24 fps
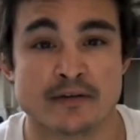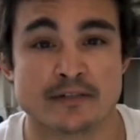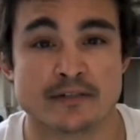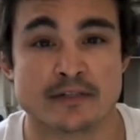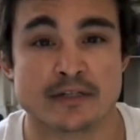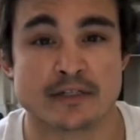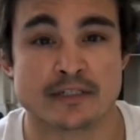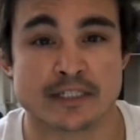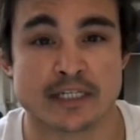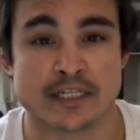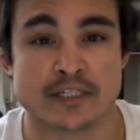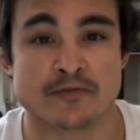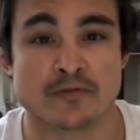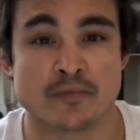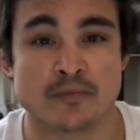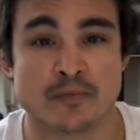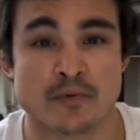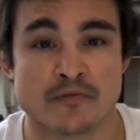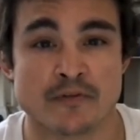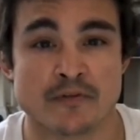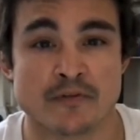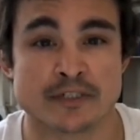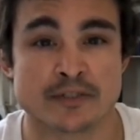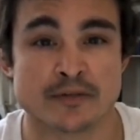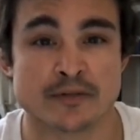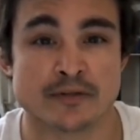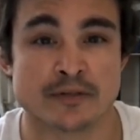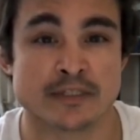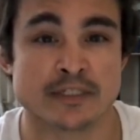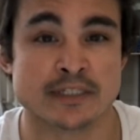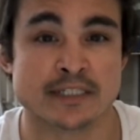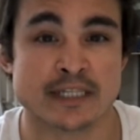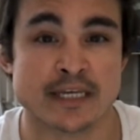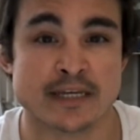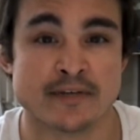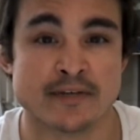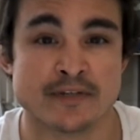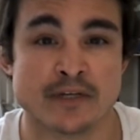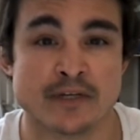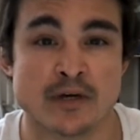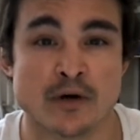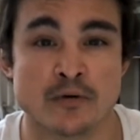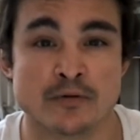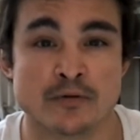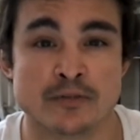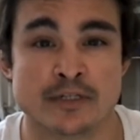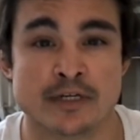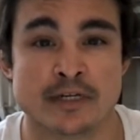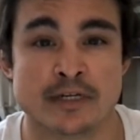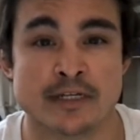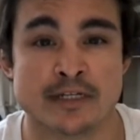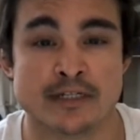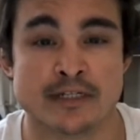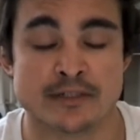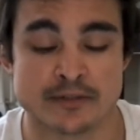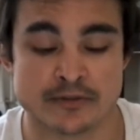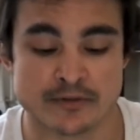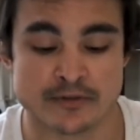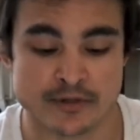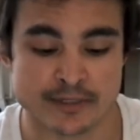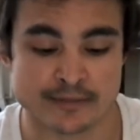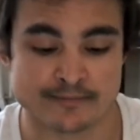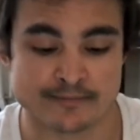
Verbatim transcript: successful professional in the safety OSHA industry.